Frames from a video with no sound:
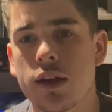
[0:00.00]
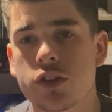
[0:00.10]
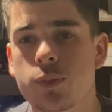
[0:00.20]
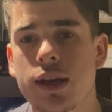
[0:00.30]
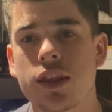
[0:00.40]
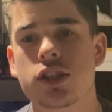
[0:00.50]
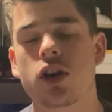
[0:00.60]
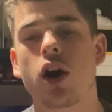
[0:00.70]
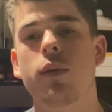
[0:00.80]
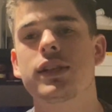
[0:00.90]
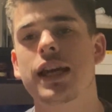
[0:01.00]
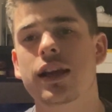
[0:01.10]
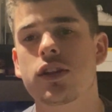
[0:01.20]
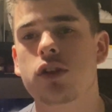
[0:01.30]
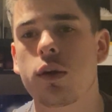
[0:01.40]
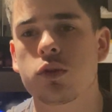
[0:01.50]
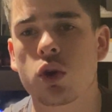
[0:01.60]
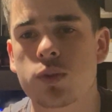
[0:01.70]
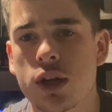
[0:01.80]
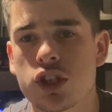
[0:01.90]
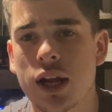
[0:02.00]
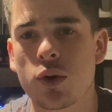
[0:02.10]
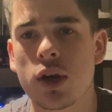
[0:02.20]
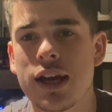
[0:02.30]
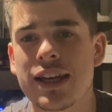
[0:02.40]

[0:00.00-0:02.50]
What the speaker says: spending the time and taking the time to watch my channel.